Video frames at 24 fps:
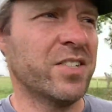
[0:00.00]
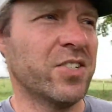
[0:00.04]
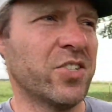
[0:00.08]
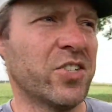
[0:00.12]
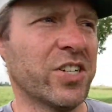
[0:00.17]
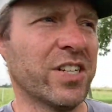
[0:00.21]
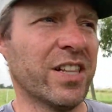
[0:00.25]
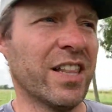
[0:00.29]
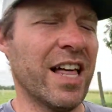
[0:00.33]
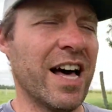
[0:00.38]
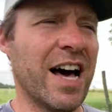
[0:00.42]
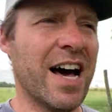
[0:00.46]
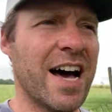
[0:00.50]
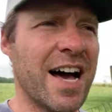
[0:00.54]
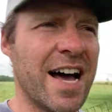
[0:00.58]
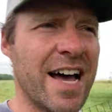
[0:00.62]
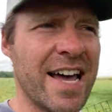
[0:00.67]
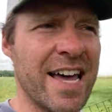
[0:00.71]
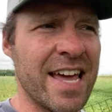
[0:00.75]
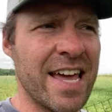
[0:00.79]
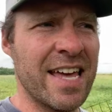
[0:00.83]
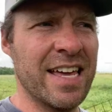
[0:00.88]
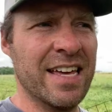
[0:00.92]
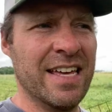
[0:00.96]

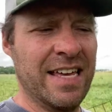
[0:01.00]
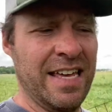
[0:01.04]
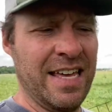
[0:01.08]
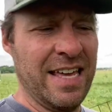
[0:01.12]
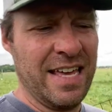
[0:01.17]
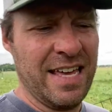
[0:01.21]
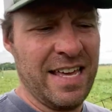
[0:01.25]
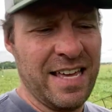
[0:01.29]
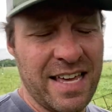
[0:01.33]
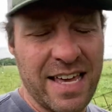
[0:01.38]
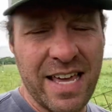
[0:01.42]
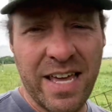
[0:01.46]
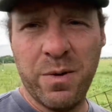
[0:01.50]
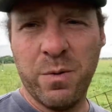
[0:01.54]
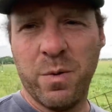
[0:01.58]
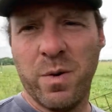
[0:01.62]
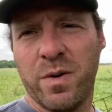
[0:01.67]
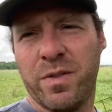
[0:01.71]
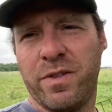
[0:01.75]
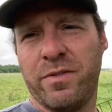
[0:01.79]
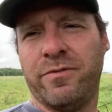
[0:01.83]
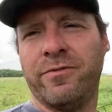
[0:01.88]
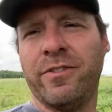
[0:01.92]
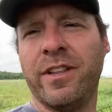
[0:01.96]
July ain't
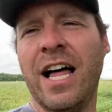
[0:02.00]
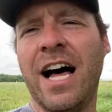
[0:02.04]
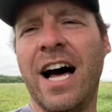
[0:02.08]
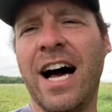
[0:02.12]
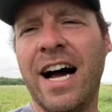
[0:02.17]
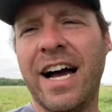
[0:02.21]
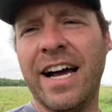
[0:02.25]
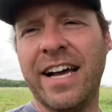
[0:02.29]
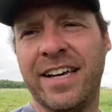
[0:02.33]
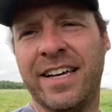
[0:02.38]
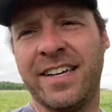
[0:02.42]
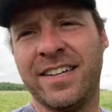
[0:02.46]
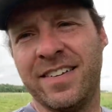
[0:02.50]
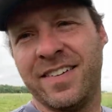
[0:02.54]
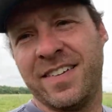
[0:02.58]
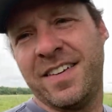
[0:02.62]
worth a fly.